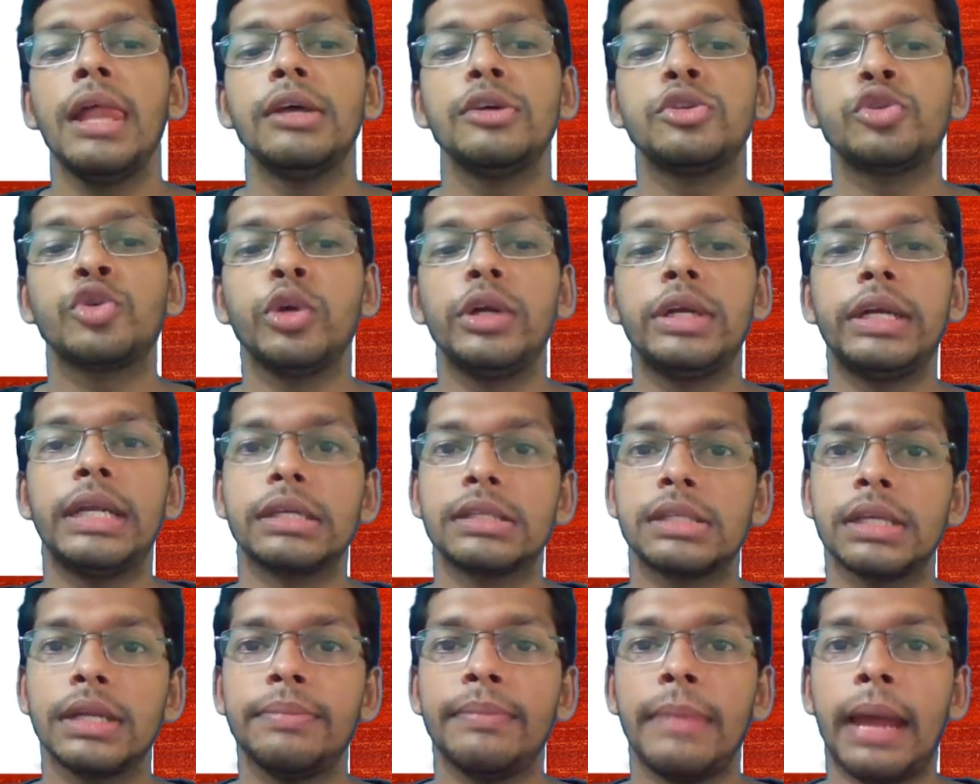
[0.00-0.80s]
So it
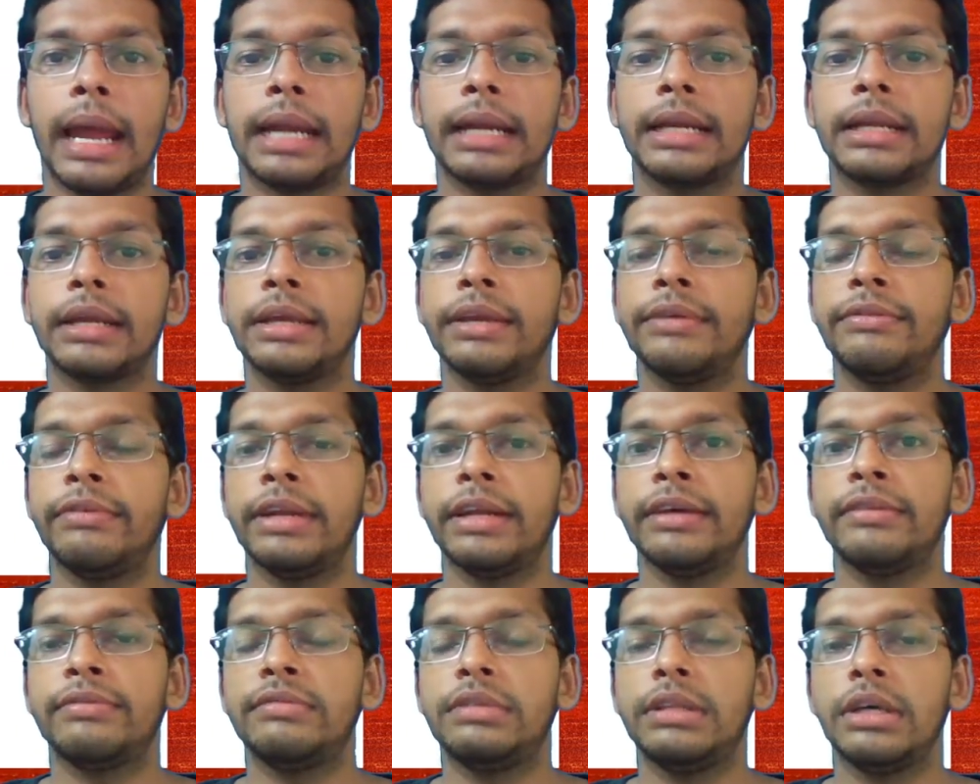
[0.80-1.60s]
doesn't matter even
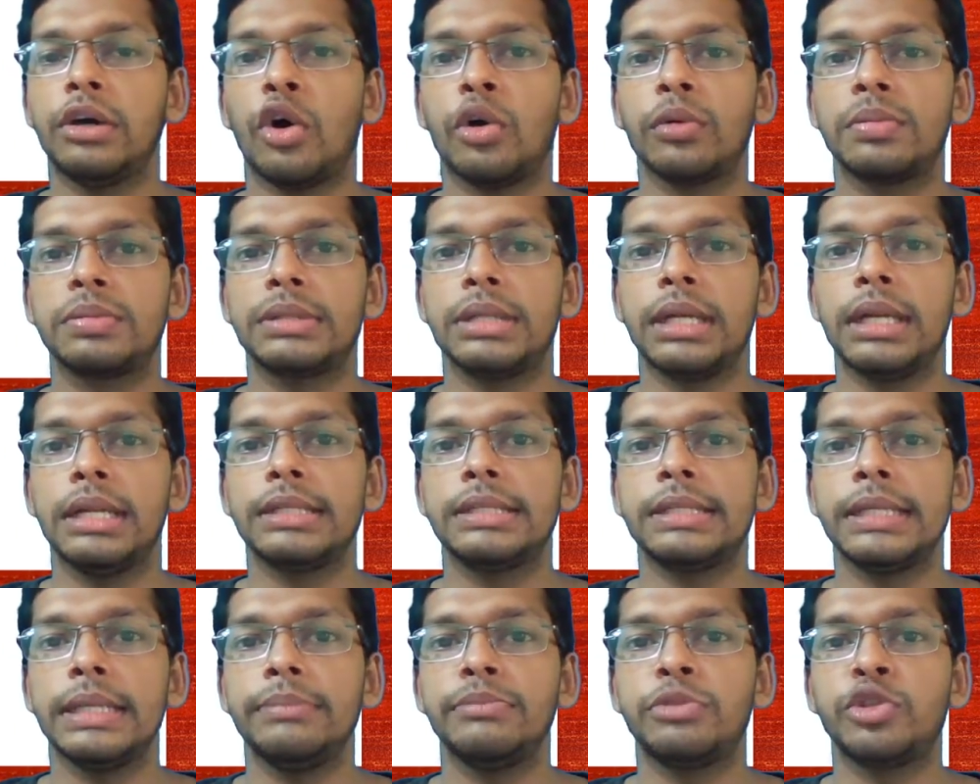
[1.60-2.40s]
if the optional
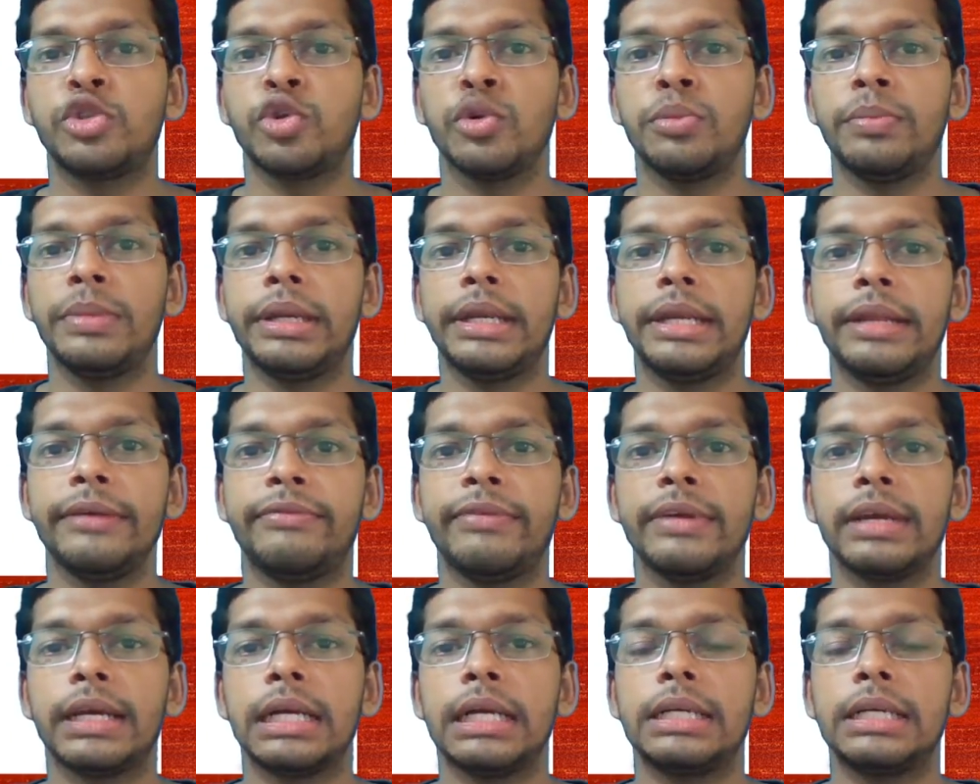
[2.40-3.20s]
seems to be
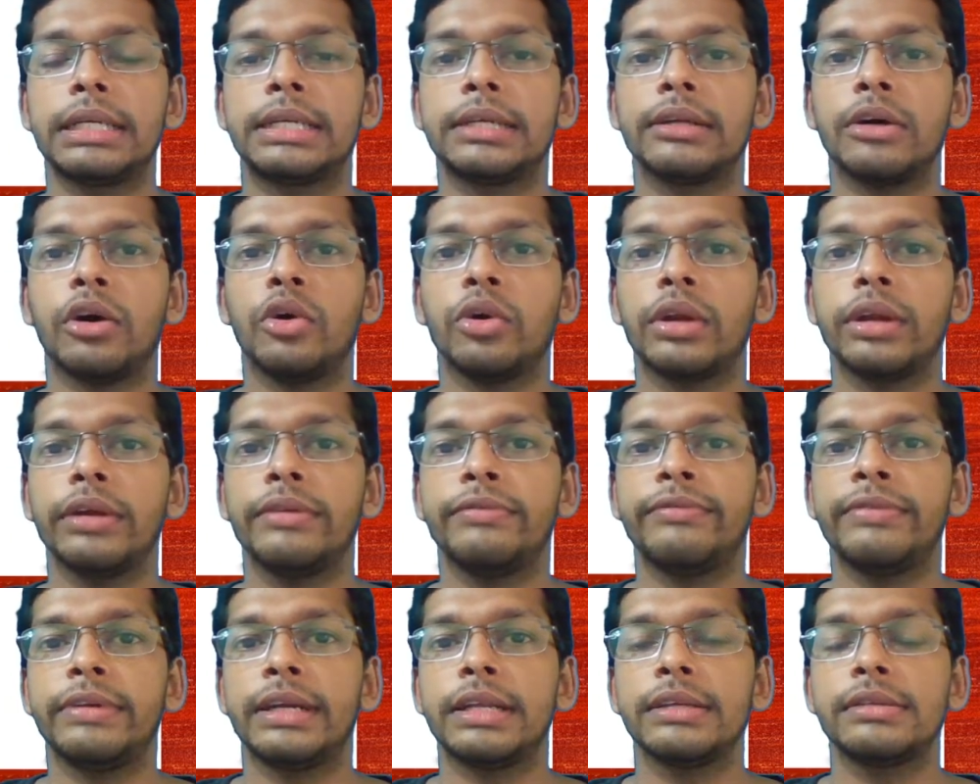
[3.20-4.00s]
difficult, or
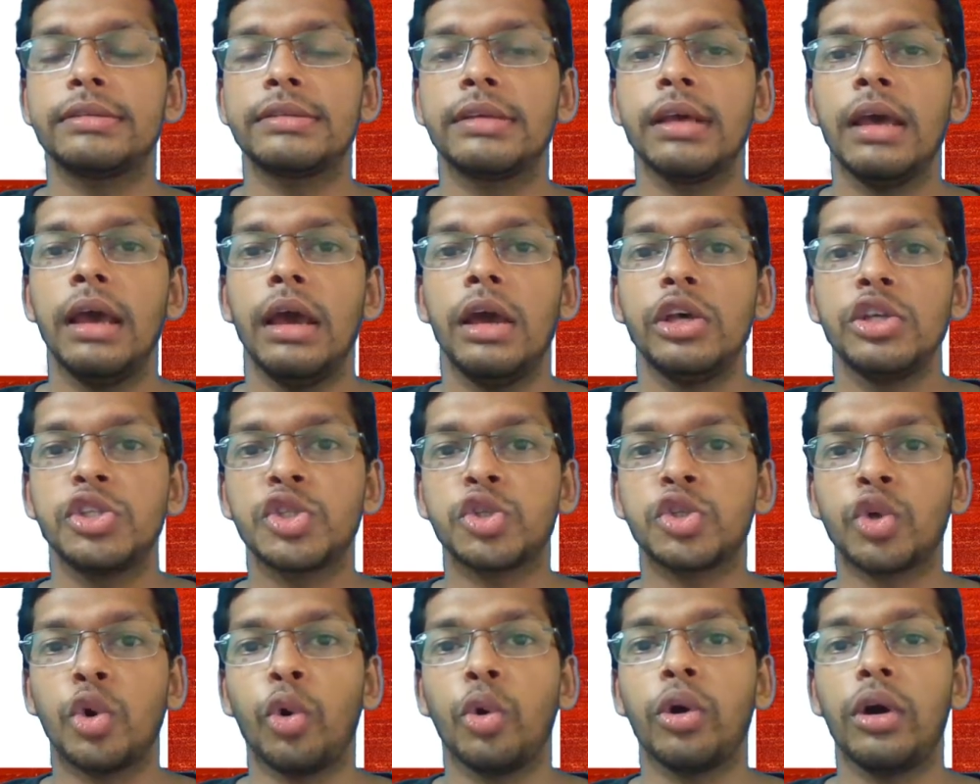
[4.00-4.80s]
if it is
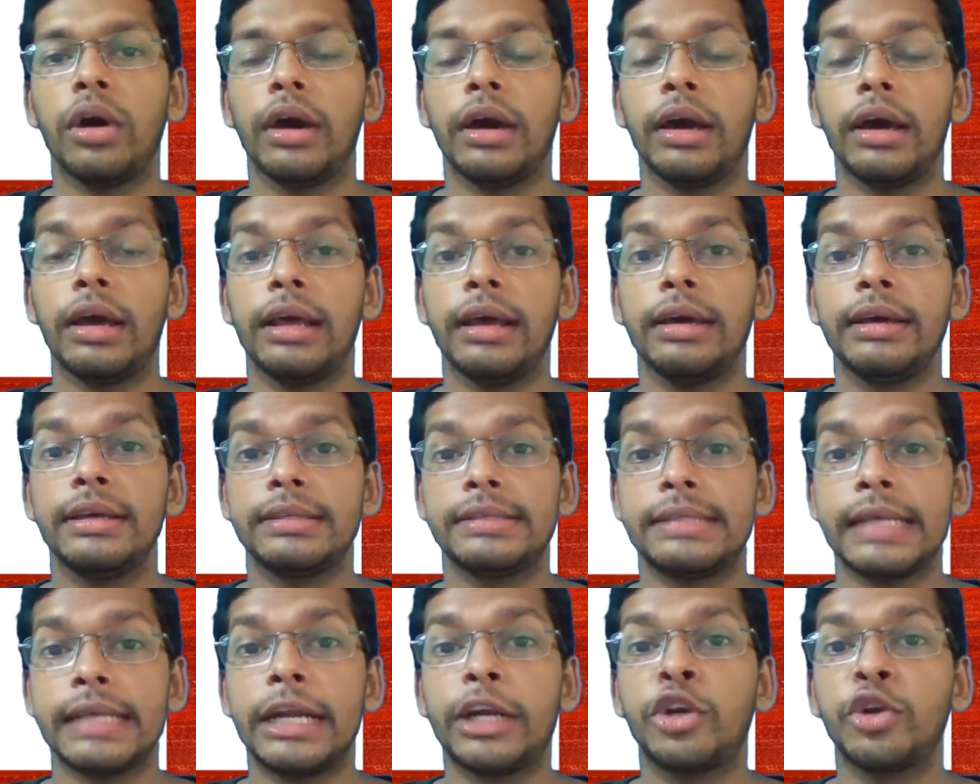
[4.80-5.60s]

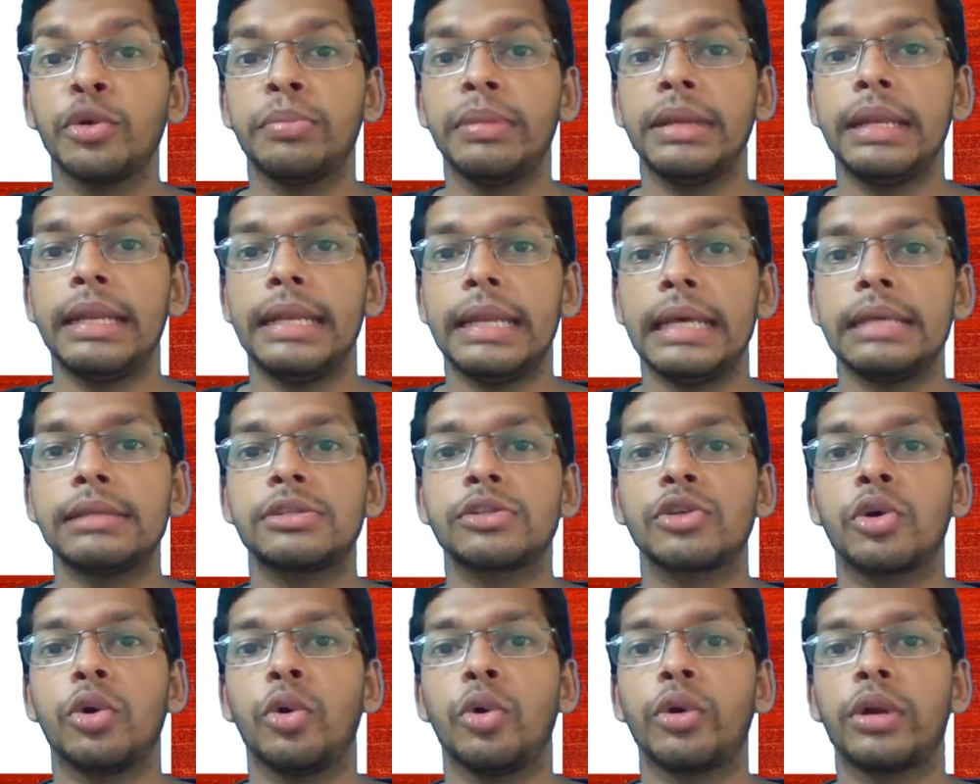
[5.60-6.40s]
said to be less
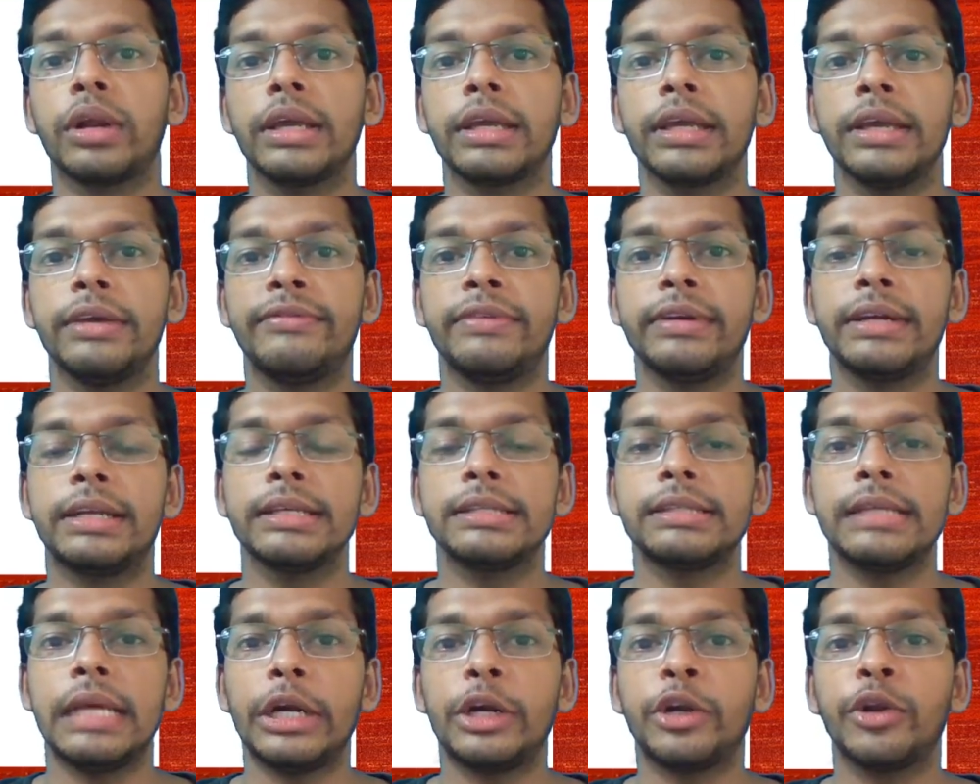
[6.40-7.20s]
scoring, if it
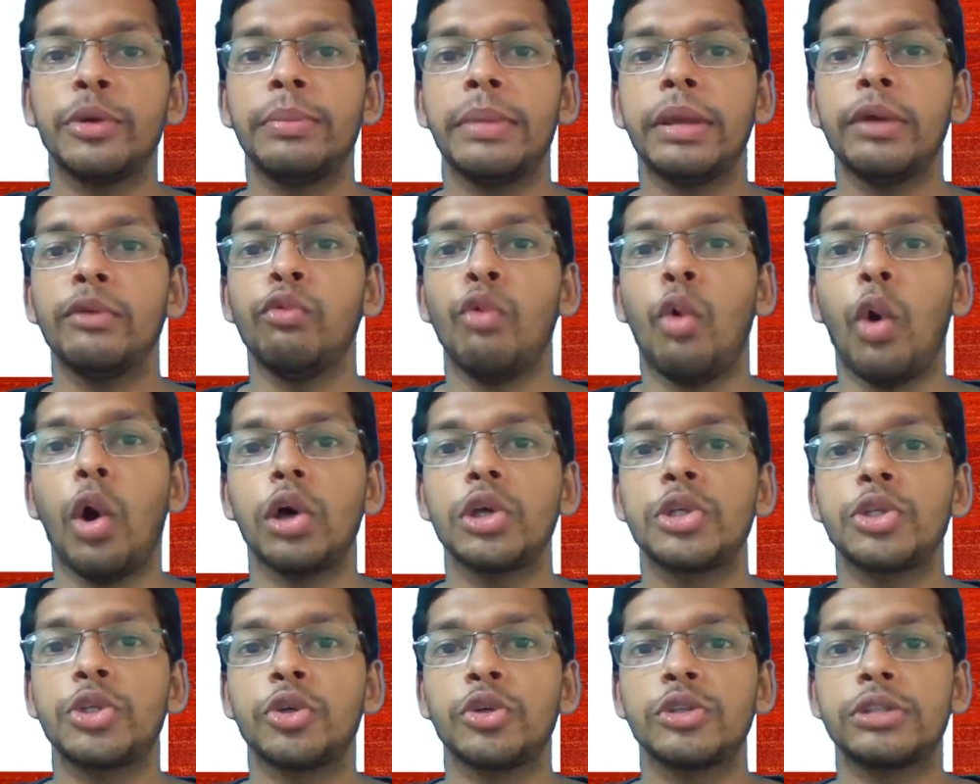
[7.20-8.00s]
is said to be
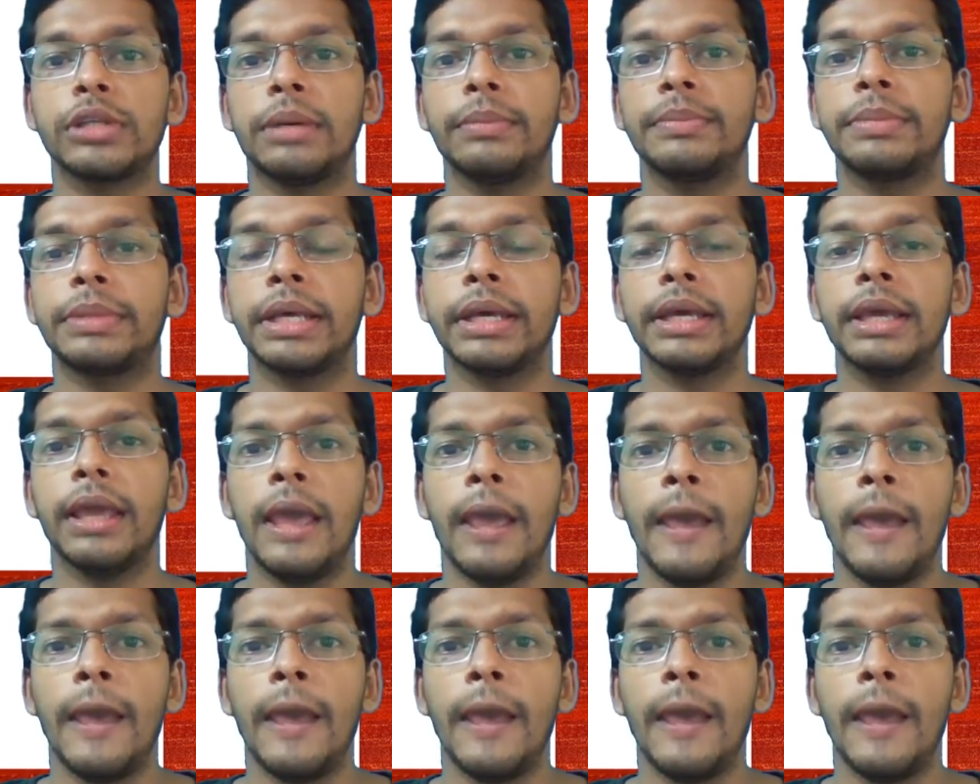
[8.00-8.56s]
vast or something.